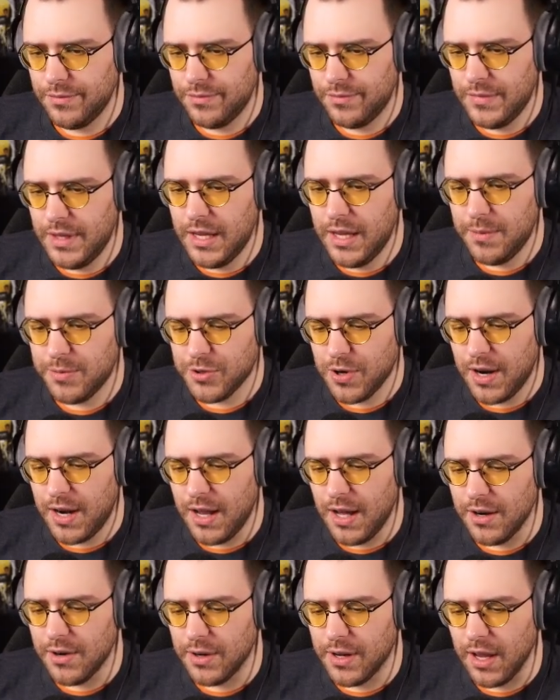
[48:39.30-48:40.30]
He keeps trying to
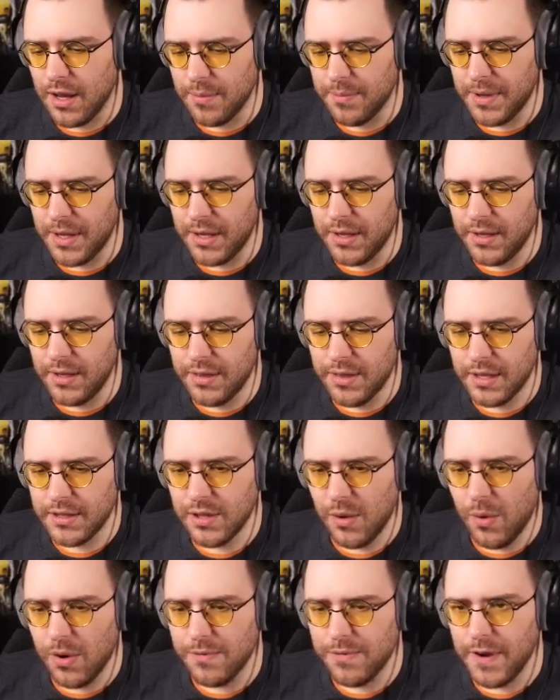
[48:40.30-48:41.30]
undercut me. He thinks I
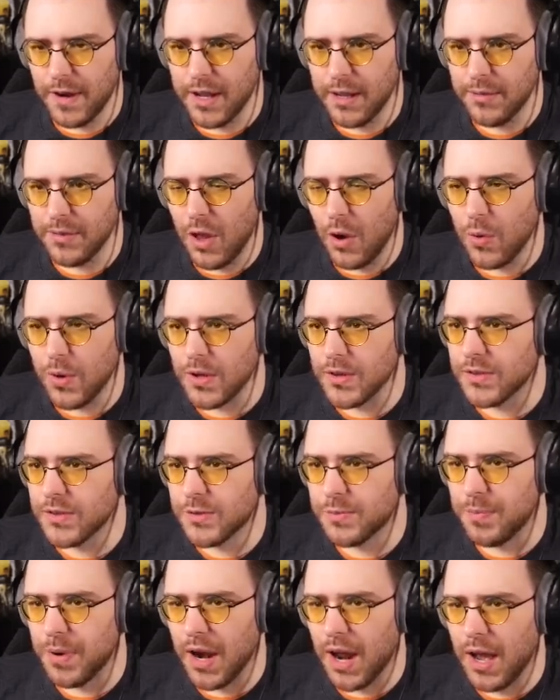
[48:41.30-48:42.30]
won't fucking notice,
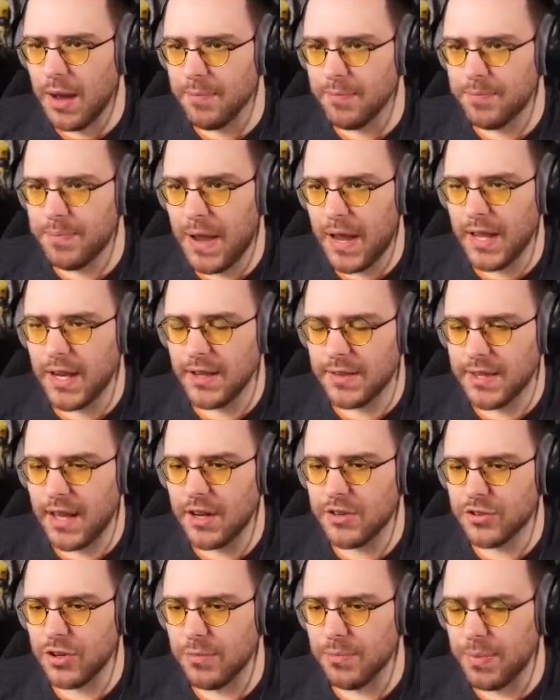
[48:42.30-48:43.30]
but I'm paying
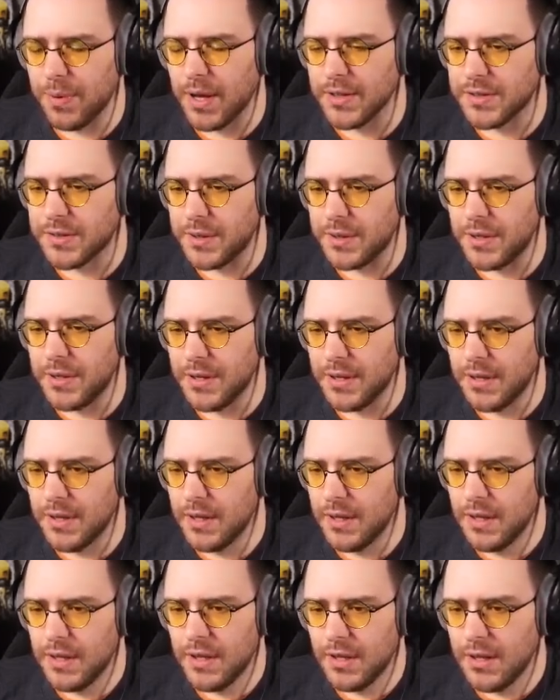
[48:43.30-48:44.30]
attention, Buster.
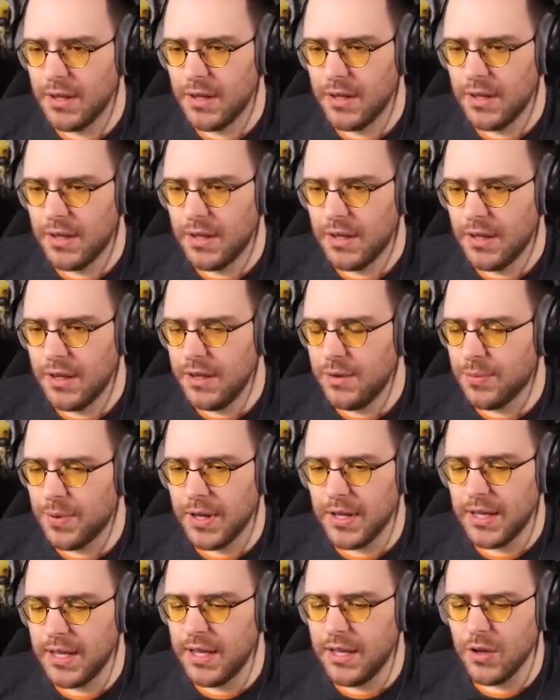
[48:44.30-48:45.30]
He
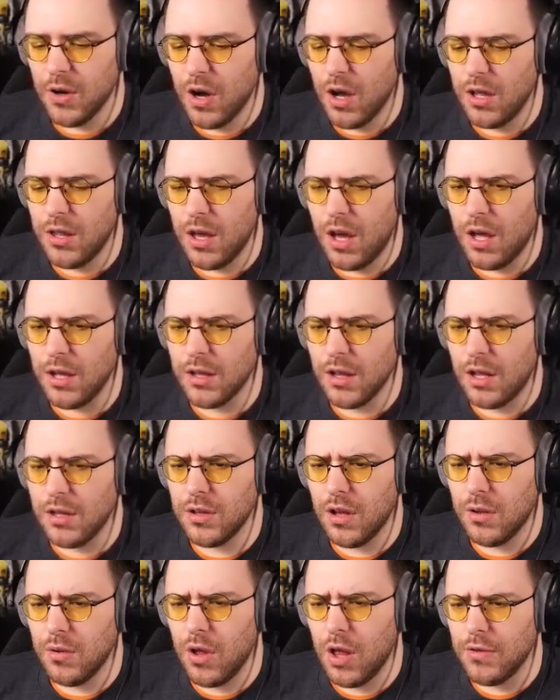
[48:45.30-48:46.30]
really, could
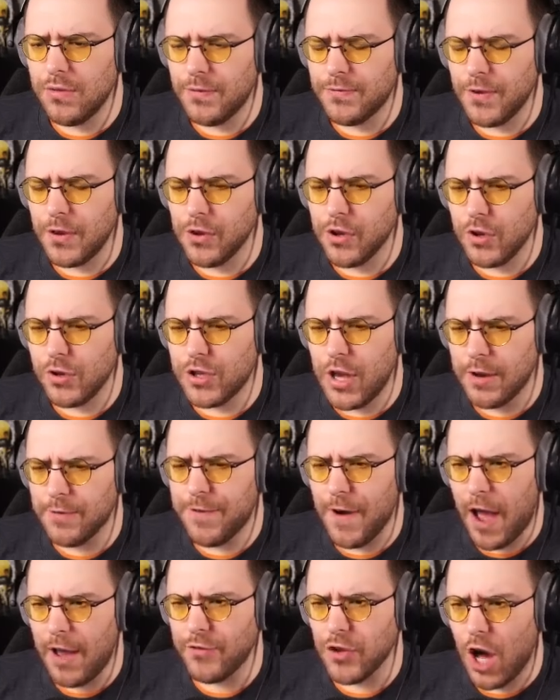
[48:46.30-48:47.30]
you take
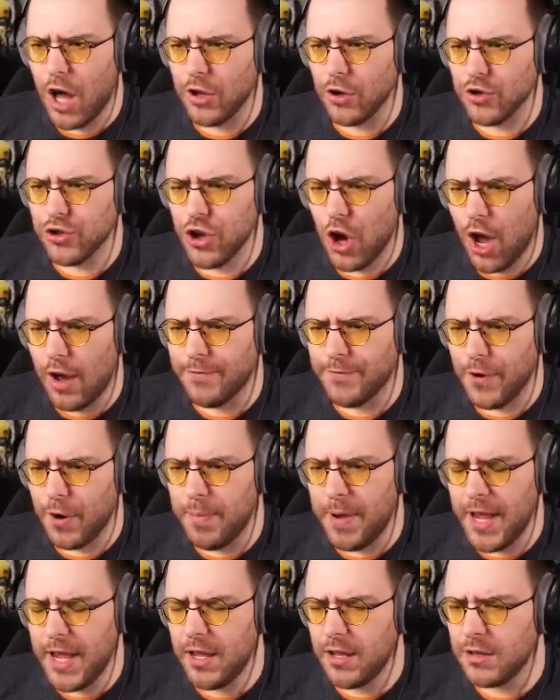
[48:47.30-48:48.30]
$5 off for
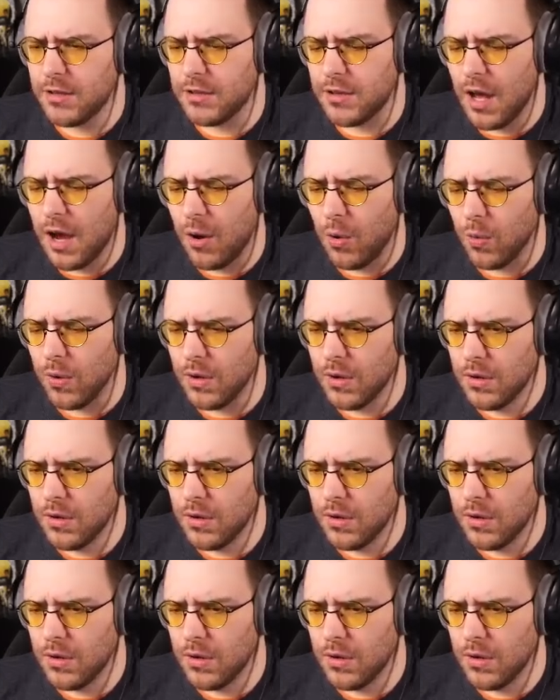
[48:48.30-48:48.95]
me? No.